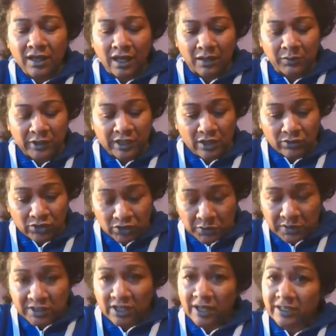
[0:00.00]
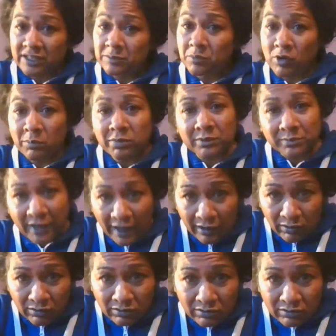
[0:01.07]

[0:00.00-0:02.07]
And we know suicide is a problem now.